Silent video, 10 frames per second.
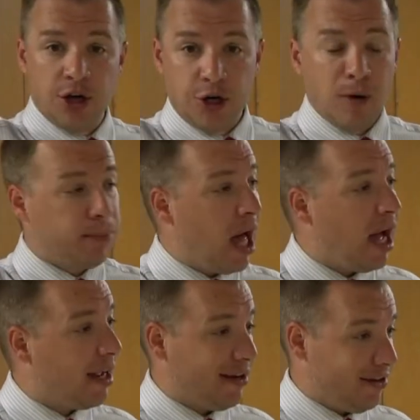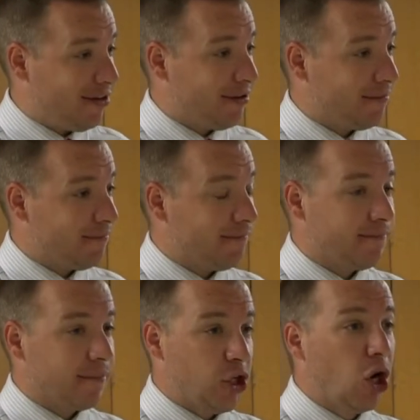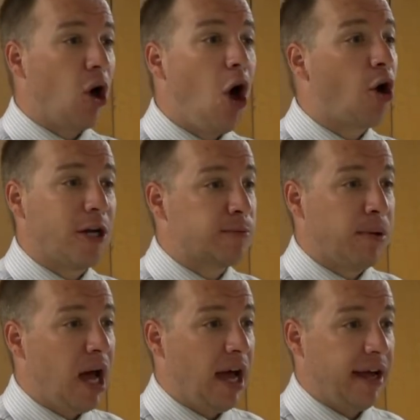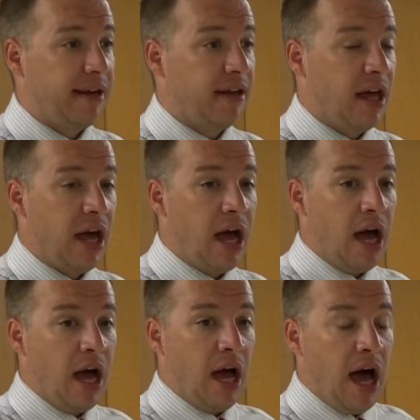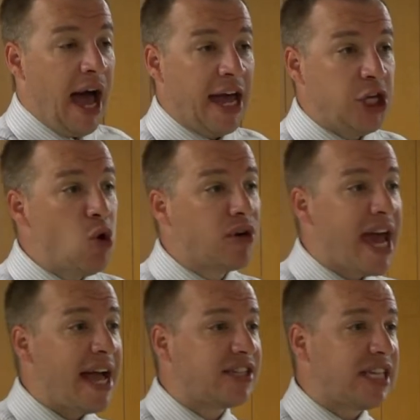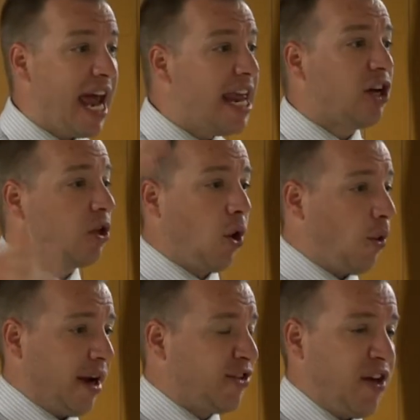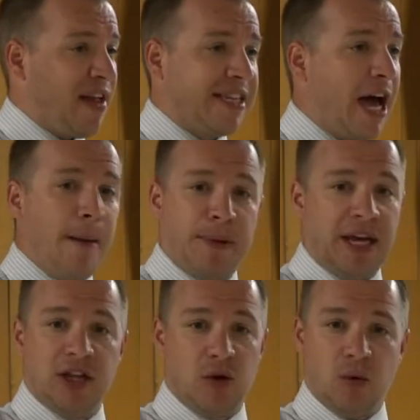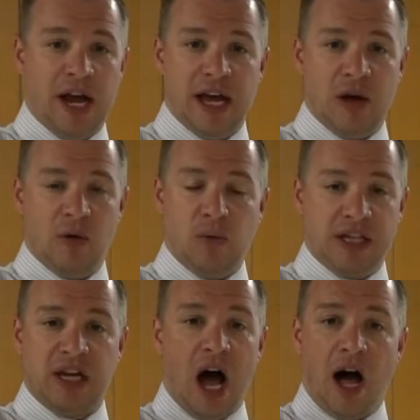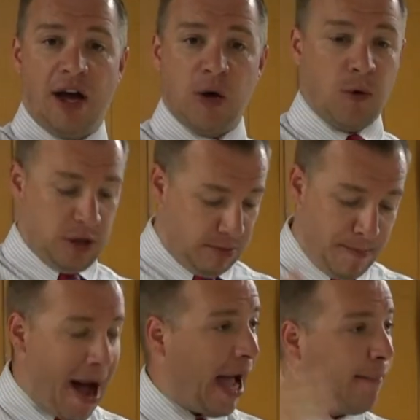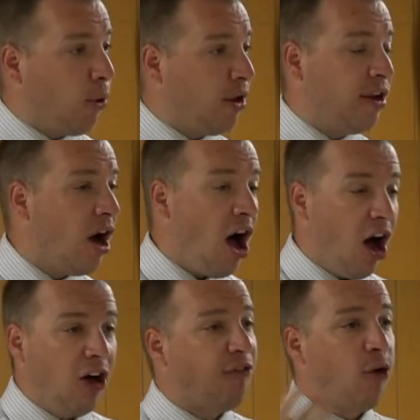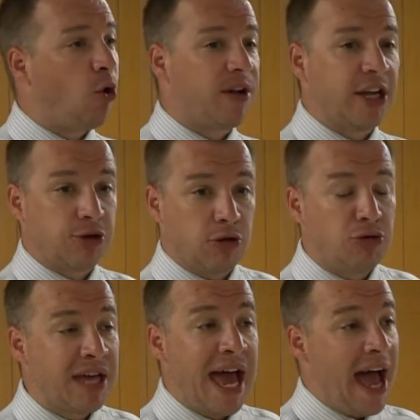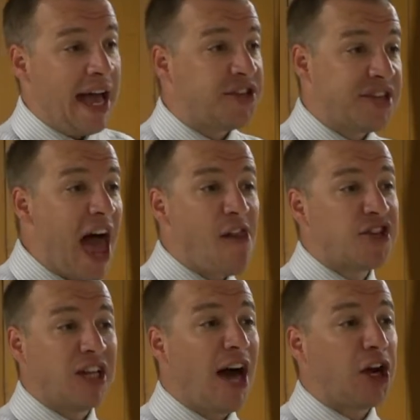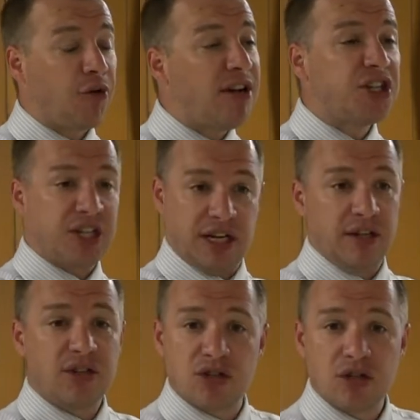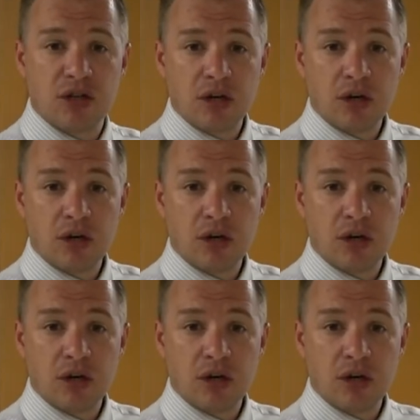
you're blind. Yeah, Your heart is blind. And you can't see any glorious thing that's happening in the in, in, with God and with the Bible and unfolding truth. And sad is a lot of Christians yeah.